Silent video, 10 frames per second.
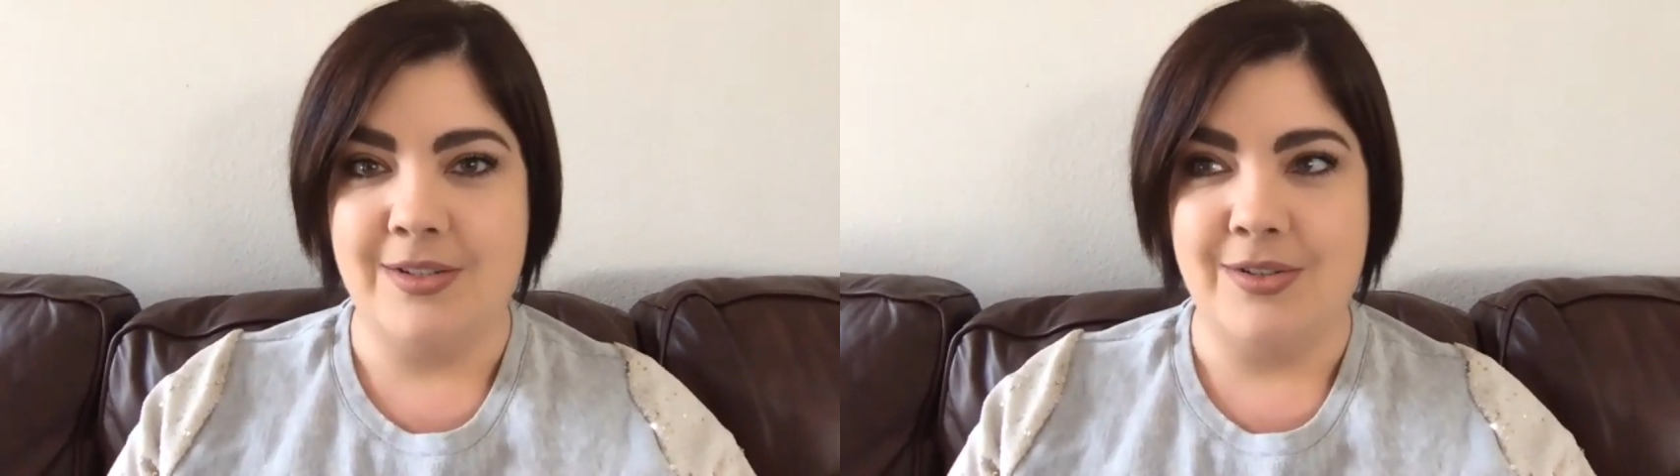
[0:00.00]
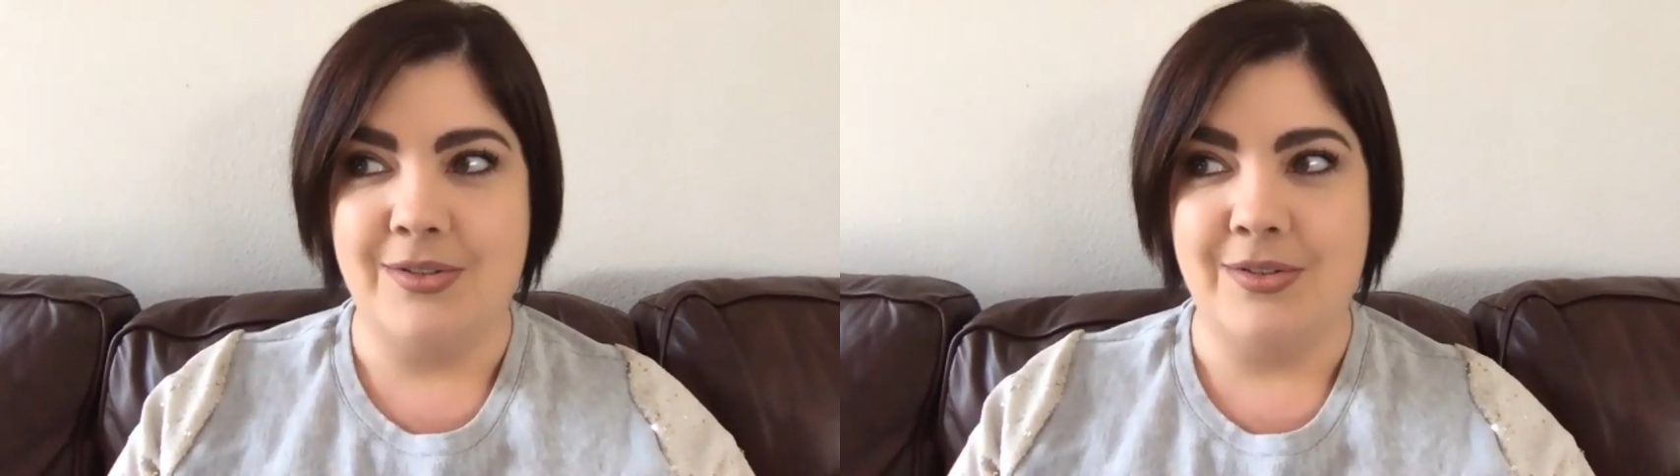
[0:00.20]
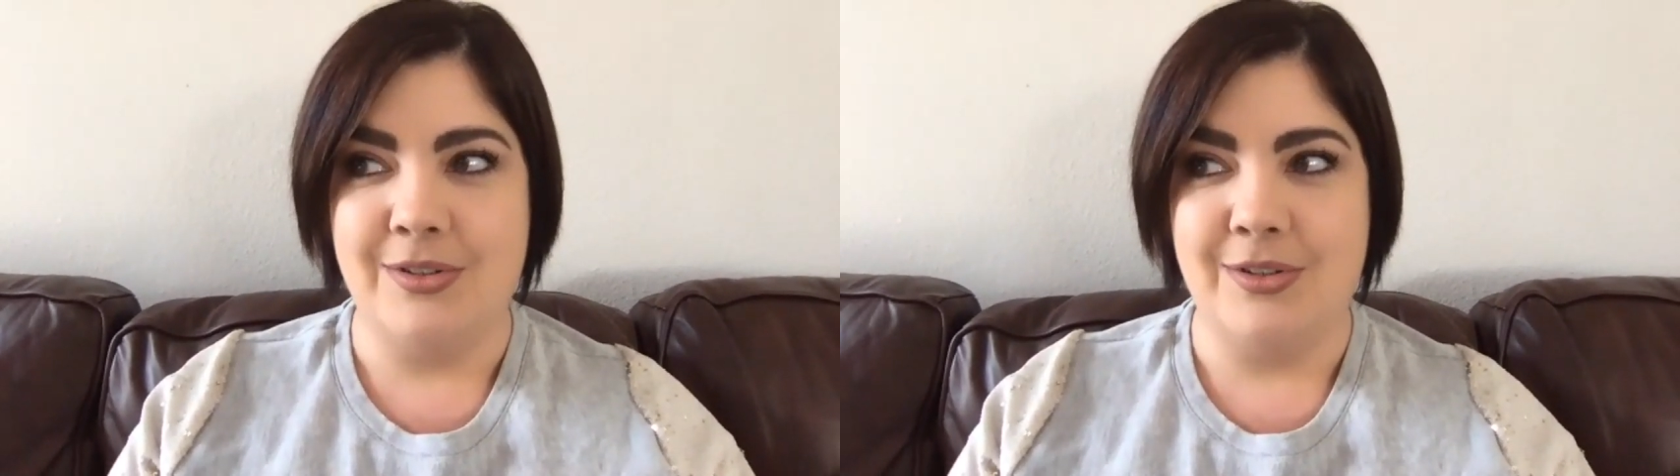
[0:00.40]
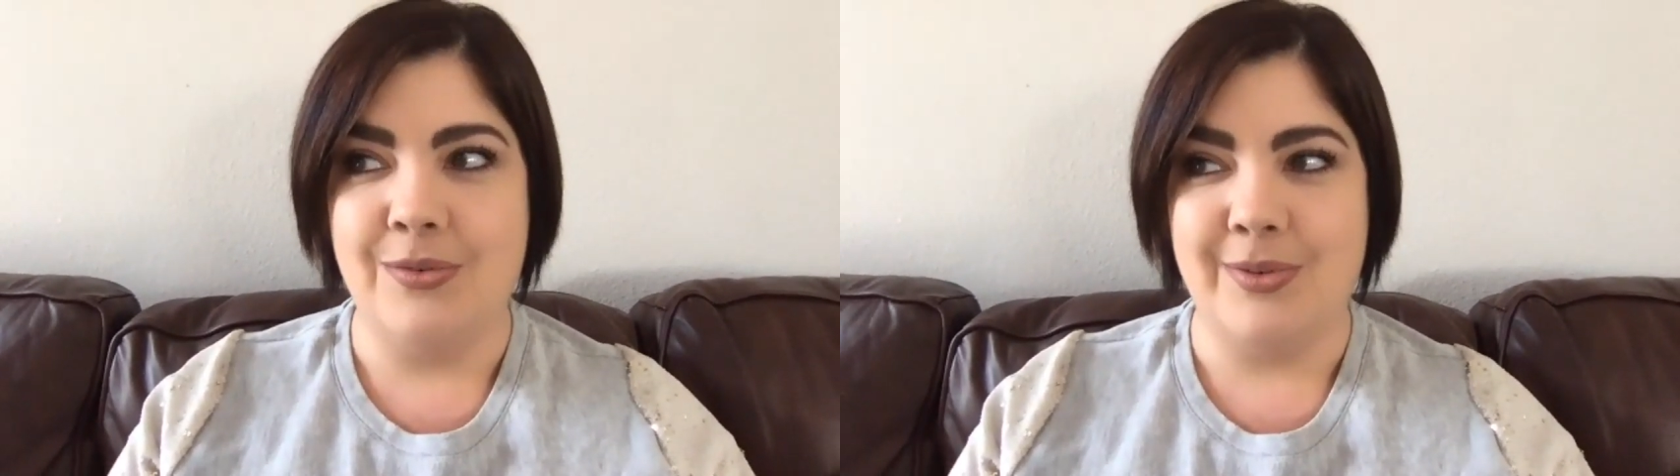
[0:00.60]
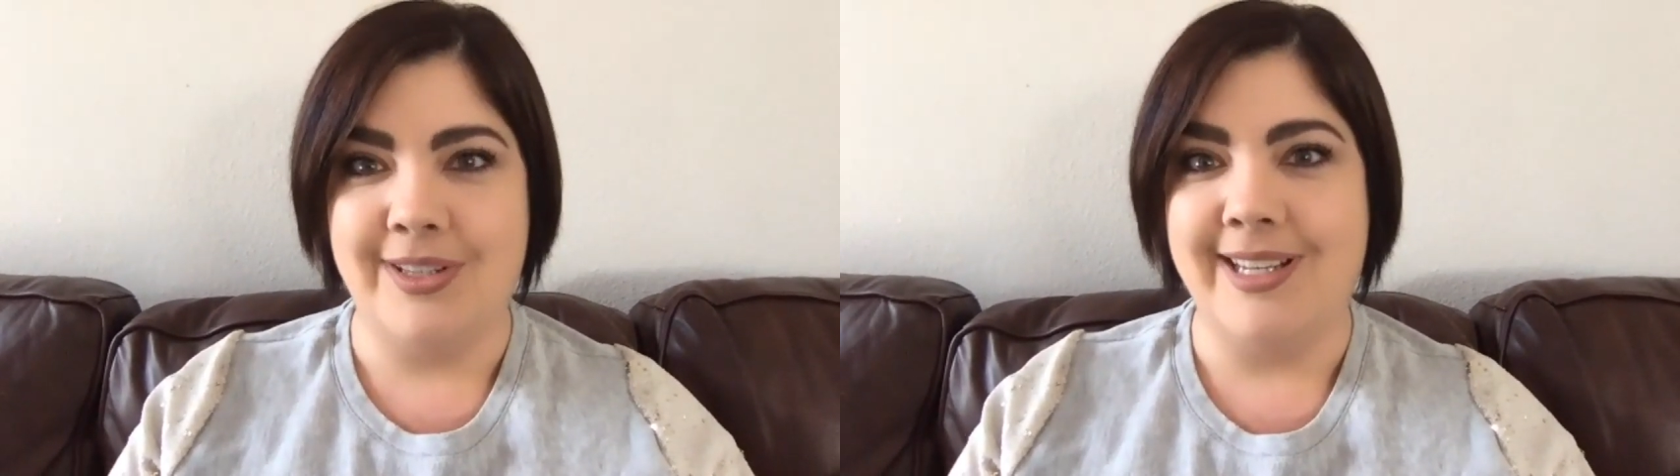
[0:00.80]

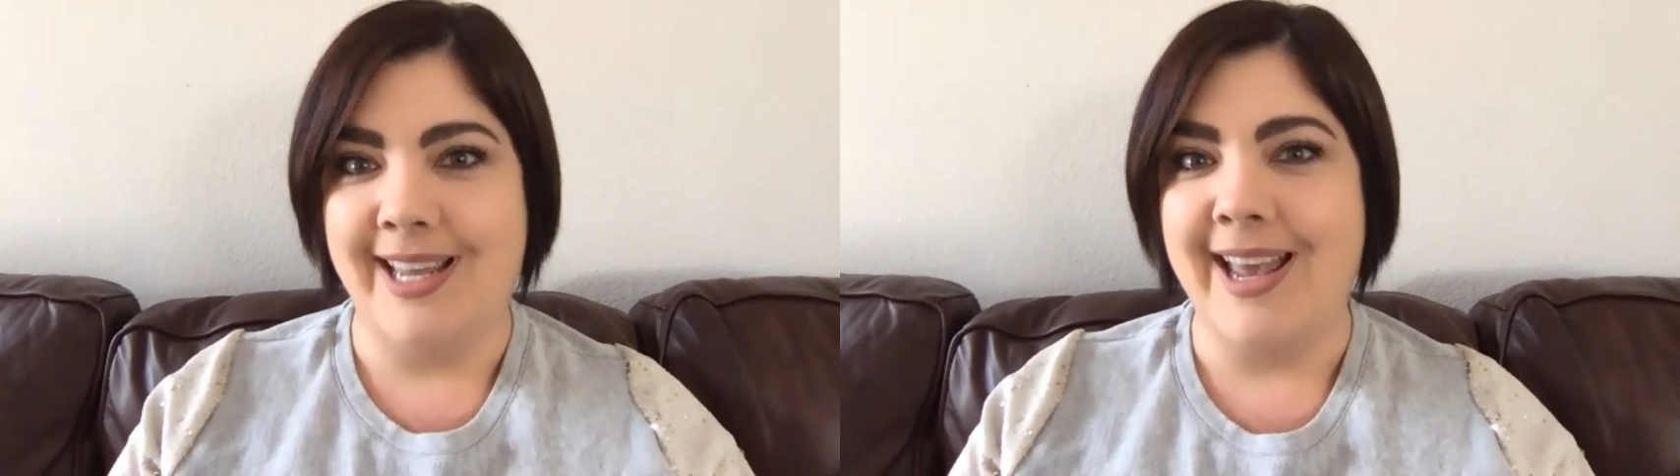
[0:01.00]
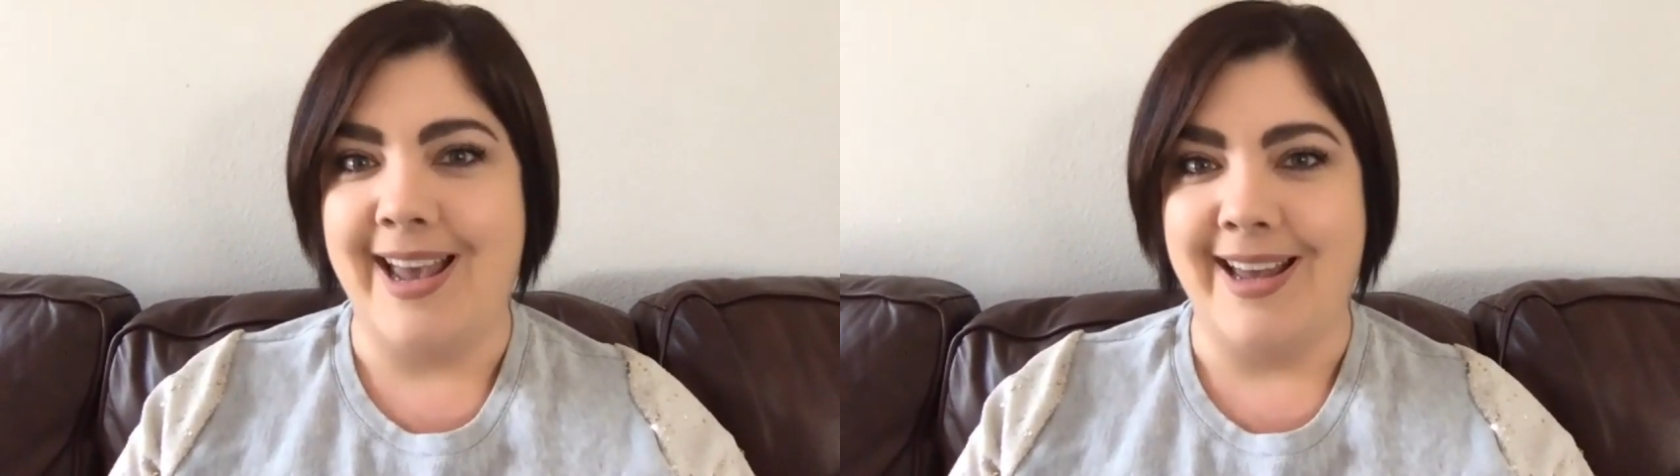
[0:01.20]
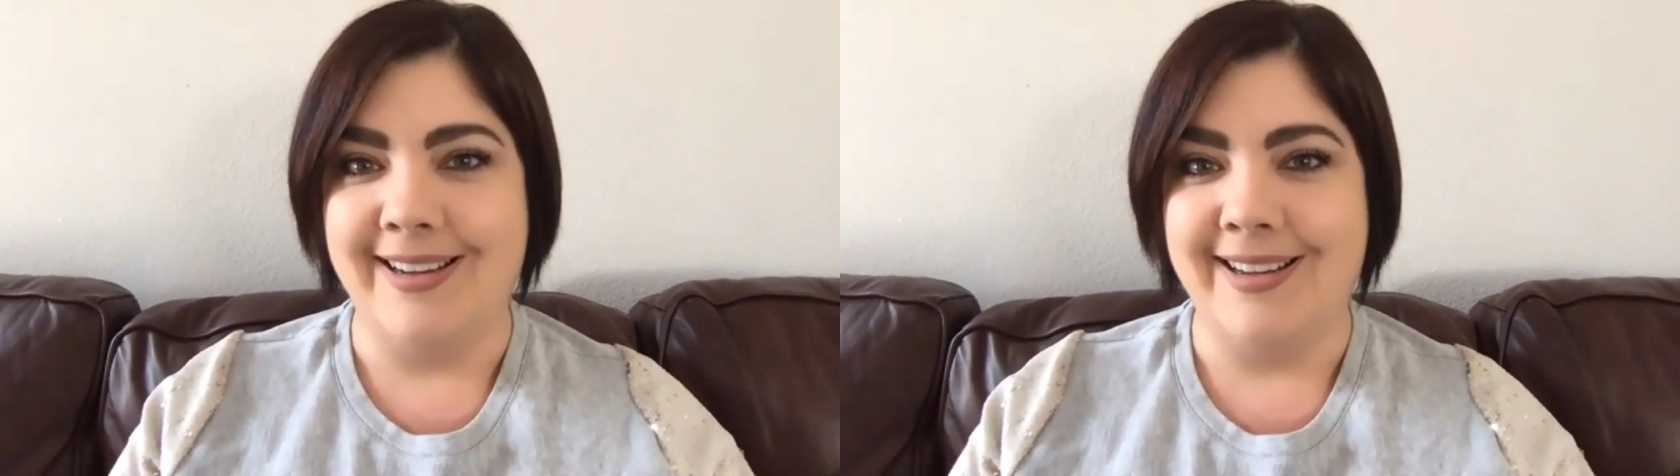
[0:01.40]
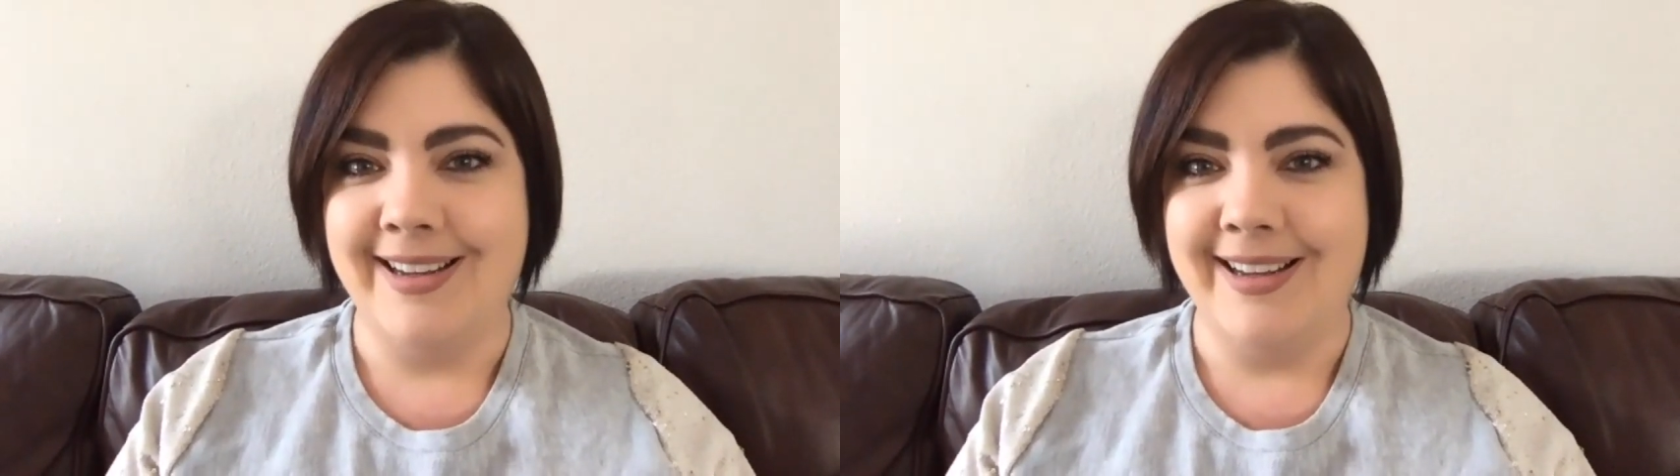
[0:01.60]
you really can.